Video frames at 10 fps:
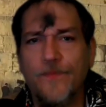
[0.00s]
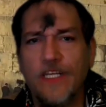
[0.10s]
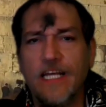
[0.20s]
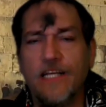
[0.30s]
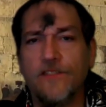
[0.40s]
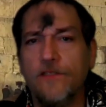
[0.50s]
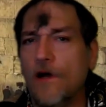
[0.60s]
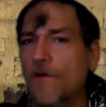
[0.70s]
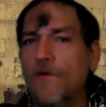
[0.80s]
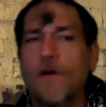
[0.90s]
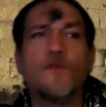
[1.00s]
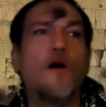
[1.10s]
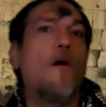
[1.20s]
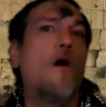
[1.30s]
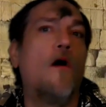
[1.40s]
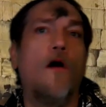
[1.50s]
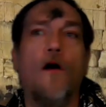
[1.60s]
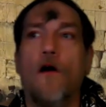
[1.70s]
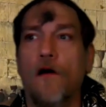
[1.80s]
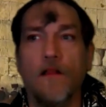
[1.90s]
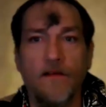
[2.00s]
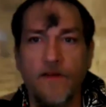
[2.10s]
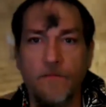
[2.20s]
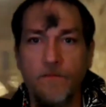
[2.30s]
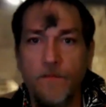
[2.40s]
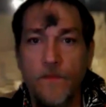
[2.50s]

You guys know who I'm talking. All of them.